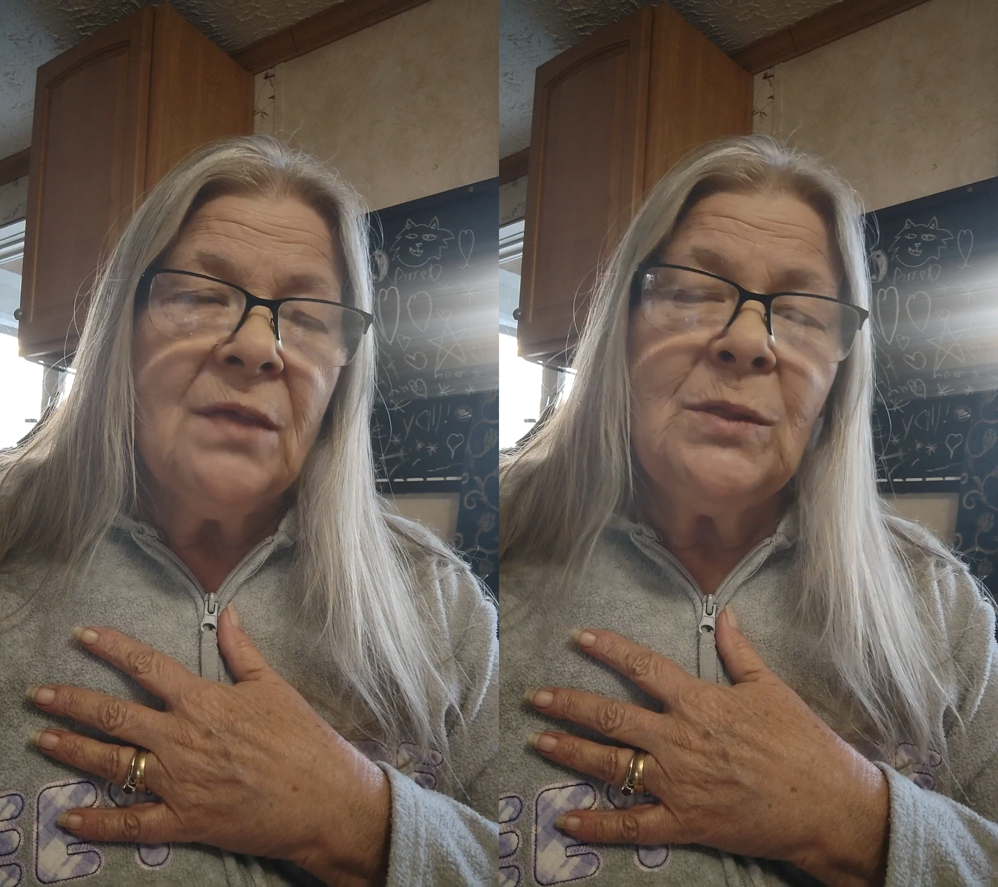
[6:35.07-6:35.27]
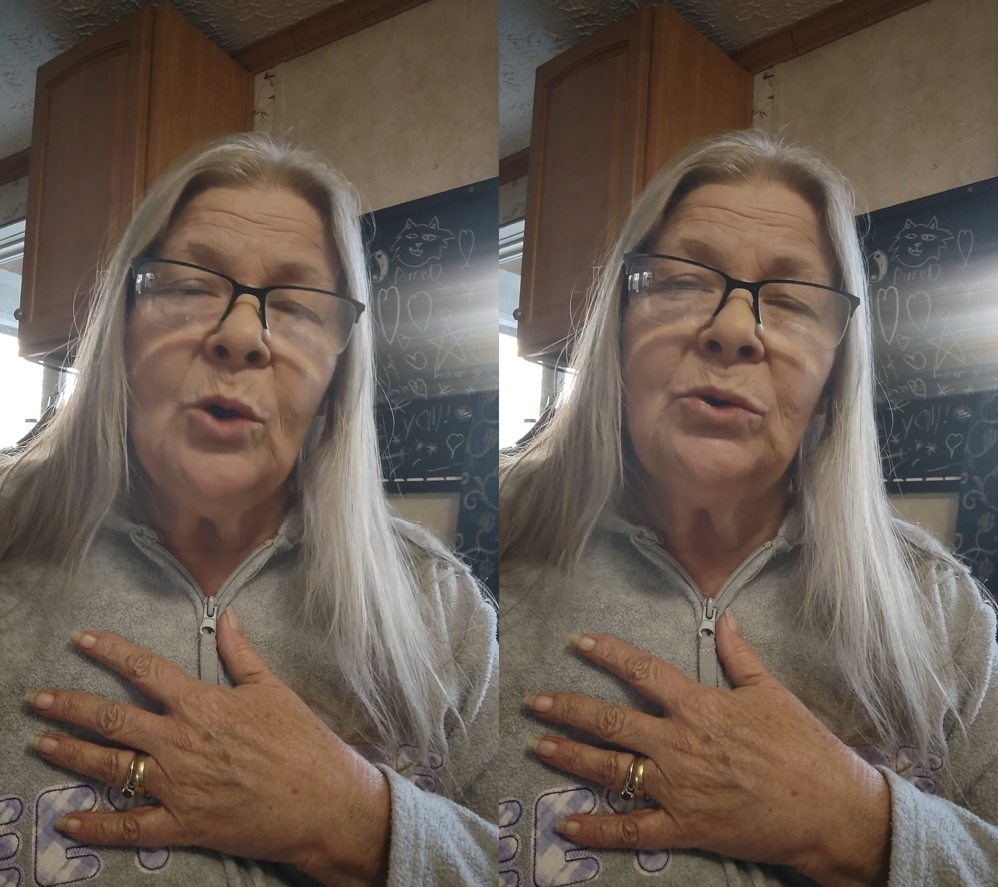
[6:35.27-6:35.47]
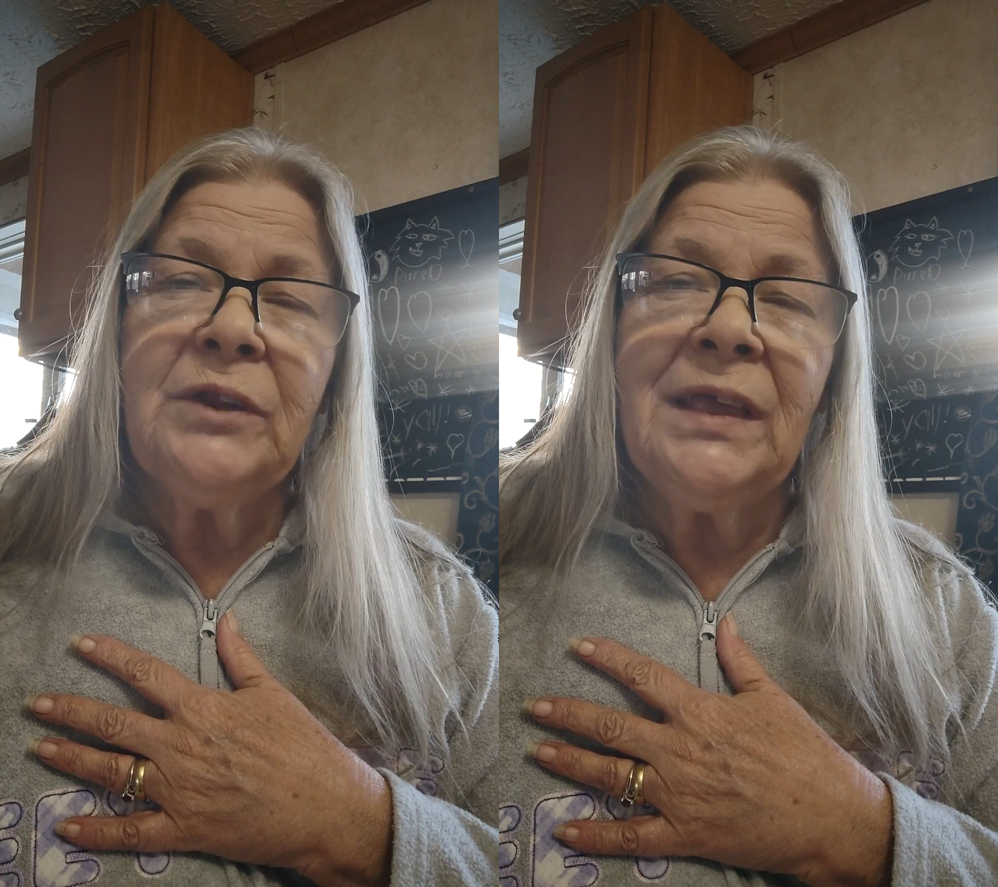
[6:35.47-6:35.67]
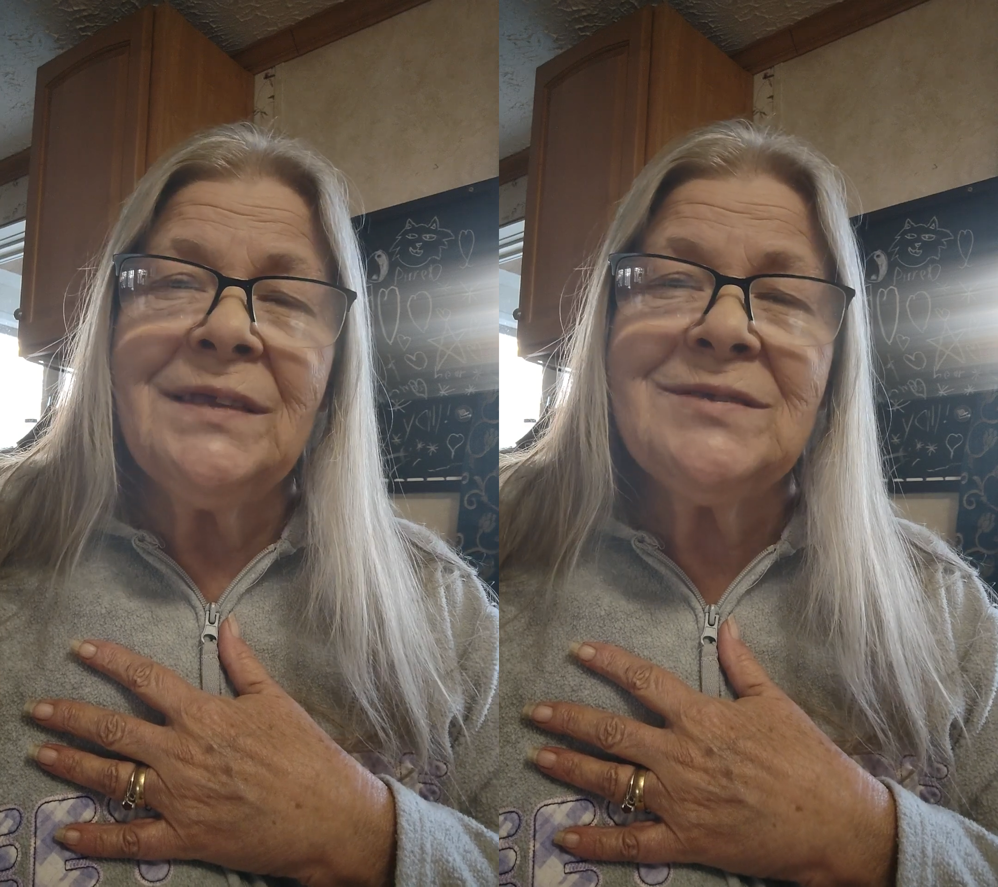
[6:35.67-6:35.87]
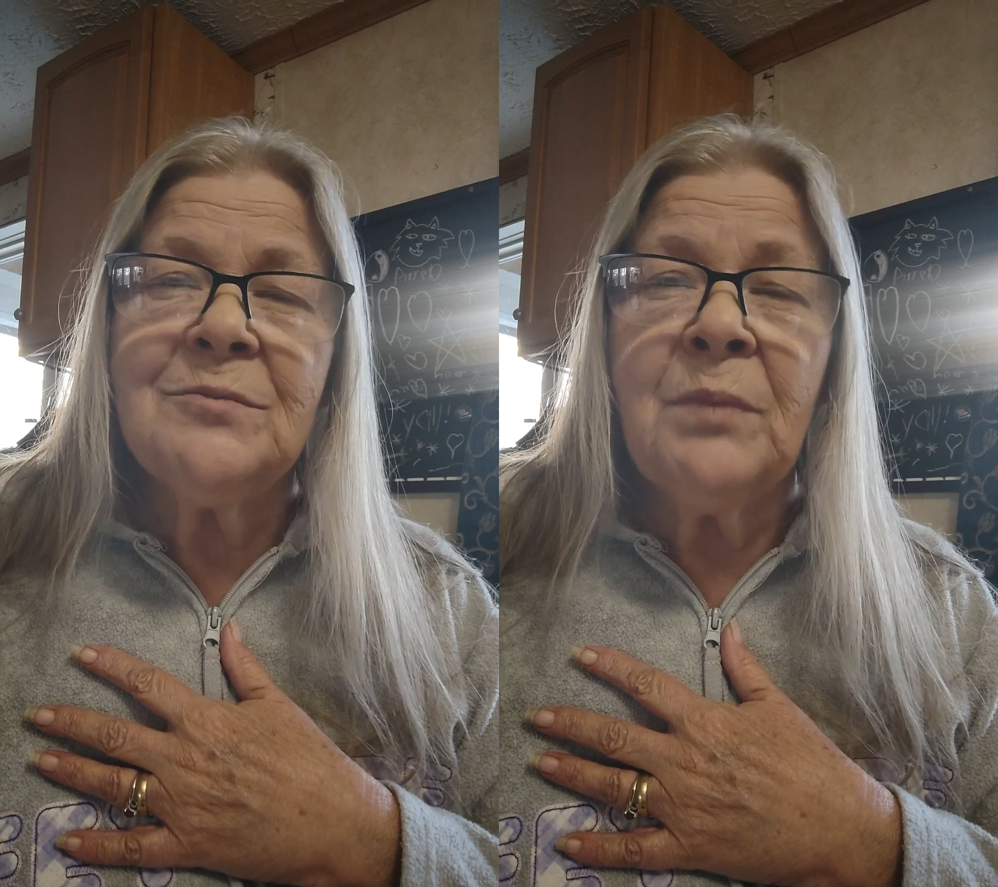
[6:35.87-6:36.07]
In the old
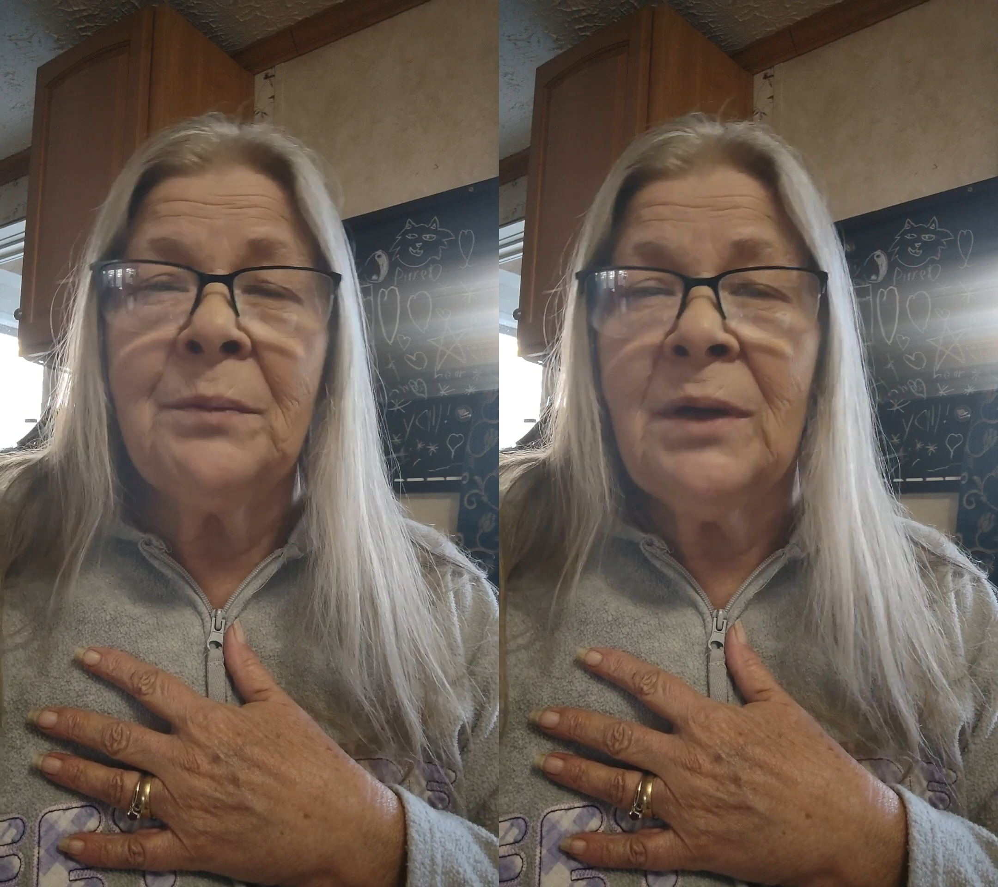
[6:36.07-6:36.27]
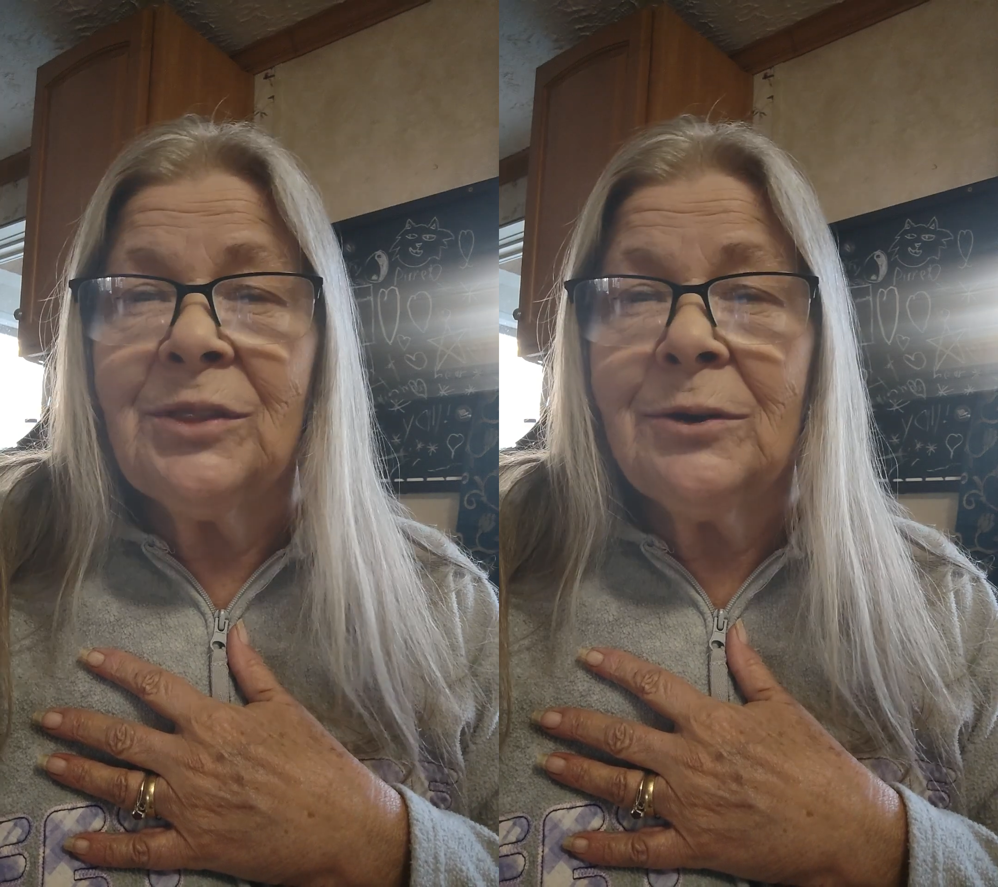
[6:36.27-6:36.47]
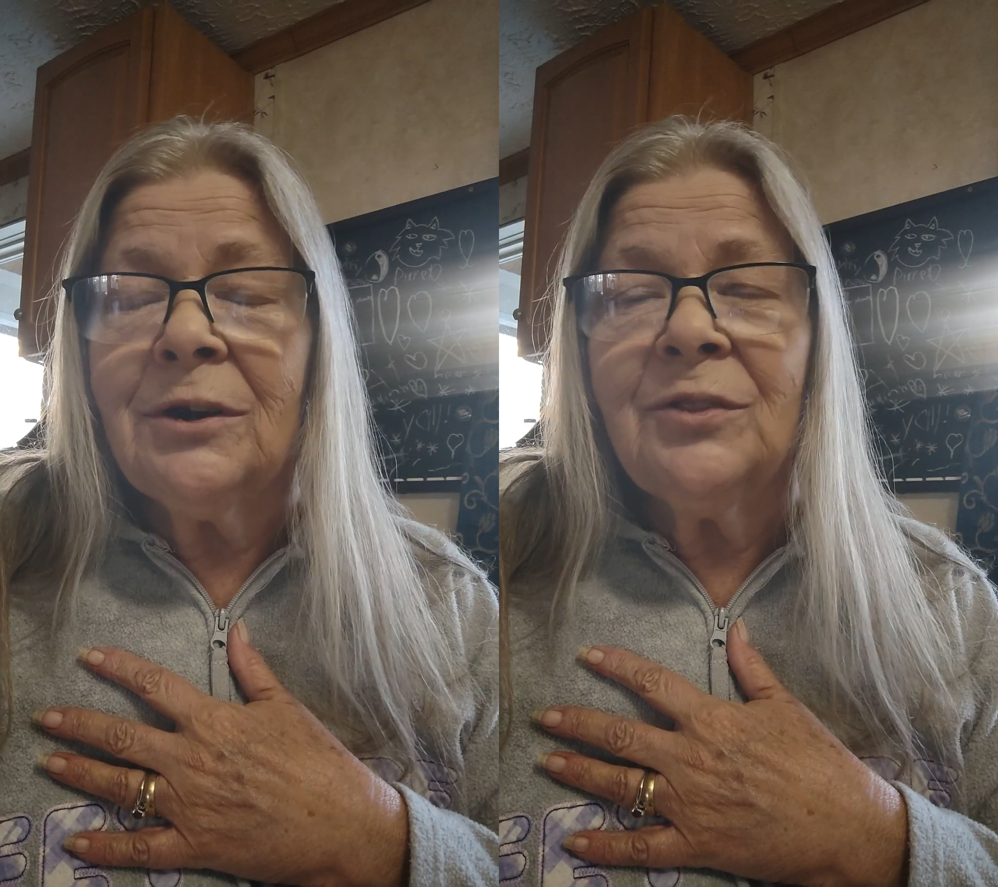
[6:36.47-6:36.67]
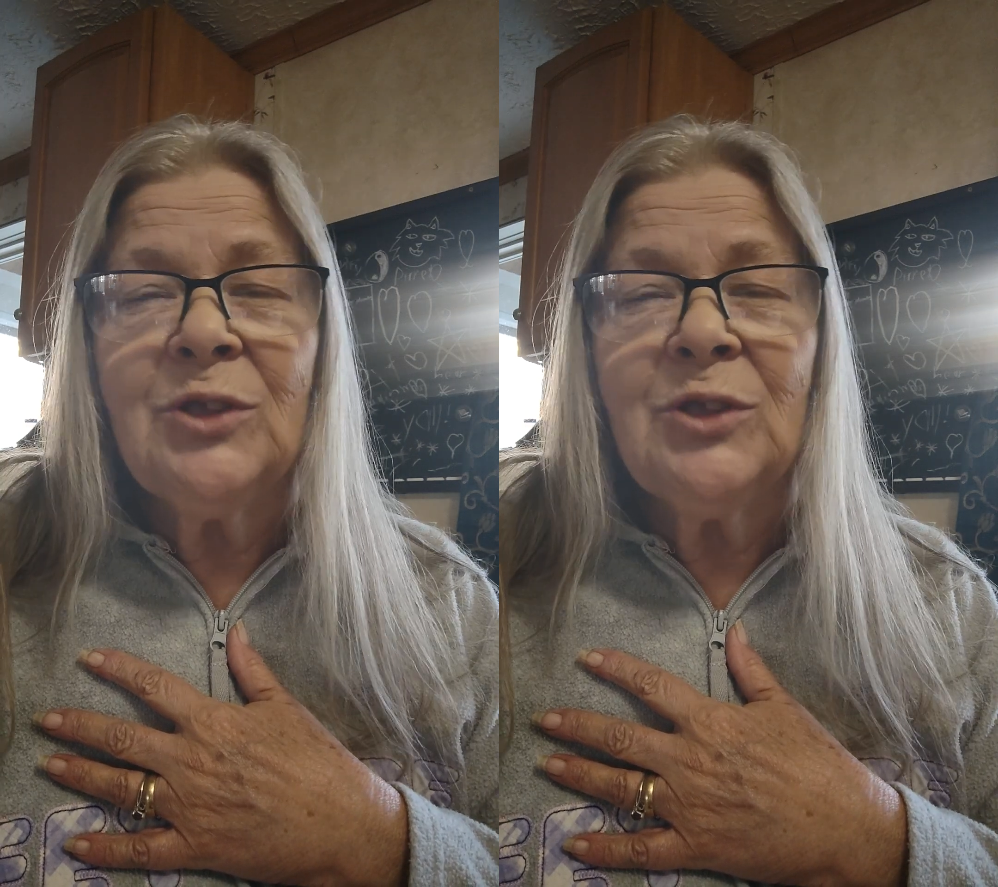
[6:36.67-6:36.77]
days of my mother,